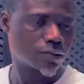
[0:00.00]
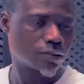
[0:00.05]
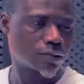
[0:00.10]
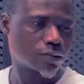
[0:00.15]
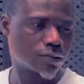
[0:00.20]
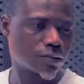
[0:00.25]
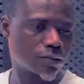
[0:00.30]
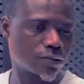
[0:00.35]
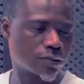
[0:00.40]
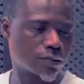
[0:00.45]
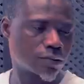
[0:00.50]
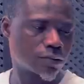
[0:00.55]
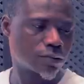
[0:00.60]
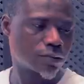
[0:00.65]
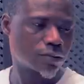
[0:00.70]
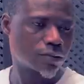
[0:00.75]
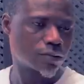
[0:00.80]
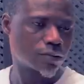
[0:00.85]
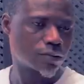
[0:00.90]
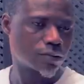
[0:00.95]

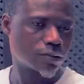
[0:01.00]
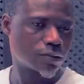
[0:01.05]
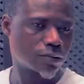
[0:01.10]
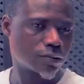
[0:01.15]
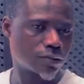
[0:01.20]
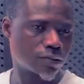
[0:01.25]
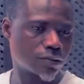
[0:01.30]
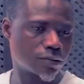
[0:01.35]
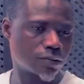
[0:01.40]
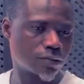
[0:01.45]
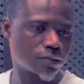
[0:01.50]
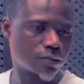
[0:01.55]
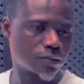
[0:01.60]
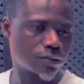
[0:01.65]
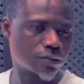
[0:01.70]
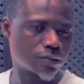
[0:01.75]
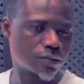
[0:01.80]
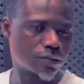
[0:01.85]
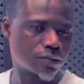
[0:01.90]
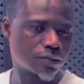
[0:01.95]

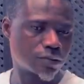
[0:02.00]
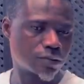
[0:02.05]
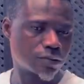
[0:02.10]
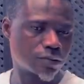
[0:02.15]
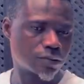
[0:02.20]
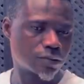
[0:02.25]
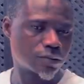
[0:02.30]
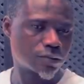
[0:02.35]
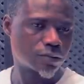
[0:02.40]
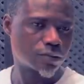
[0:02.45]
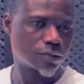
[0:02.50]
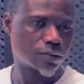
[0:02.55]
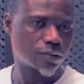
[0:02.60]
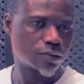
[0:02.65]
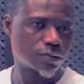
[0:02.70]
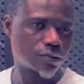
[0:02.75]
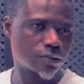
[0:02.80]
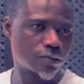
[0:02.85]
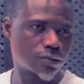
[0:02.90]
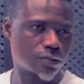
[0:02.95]

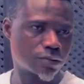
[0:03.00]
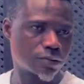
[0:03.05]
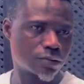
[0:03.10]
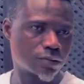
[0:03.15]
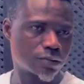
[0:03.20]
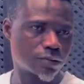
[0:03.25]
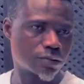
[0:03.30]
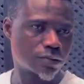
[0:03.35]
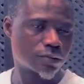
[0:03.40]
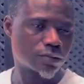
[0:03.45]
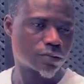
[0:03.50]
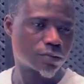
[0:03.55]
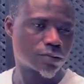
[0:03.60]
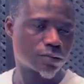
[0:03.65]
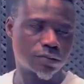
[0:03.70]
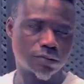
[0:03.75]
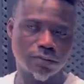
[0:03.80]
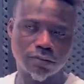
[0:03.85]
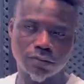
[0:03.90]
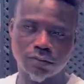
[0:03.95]

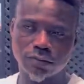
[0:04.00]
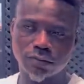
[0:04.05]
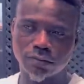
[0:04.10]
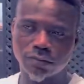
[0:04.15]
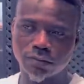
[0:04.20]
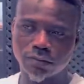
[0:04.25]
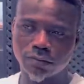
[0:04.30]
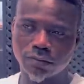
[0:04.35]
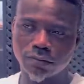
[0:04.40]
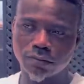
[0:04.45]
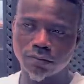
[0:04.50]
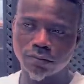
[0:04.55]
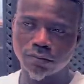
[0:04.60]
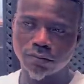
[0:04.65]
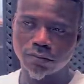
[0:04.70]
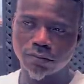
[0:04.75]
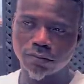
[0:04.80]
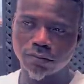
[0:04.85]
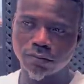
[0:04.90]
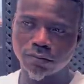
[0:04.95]

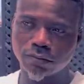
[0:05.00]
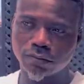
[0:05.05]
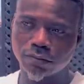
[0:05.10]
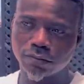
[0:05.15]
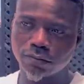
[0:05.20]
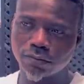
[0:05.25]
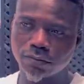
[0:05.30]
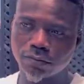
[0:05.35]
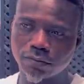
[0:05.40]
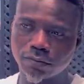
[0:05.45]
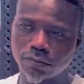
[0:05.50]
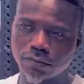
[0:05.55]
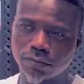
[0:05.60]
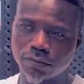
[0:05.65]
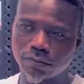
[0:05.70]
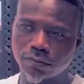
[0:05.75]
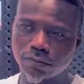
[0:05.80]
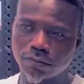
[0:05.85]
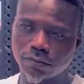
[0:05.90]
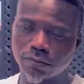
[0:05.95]

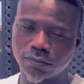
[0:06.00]
The person shown says nothing.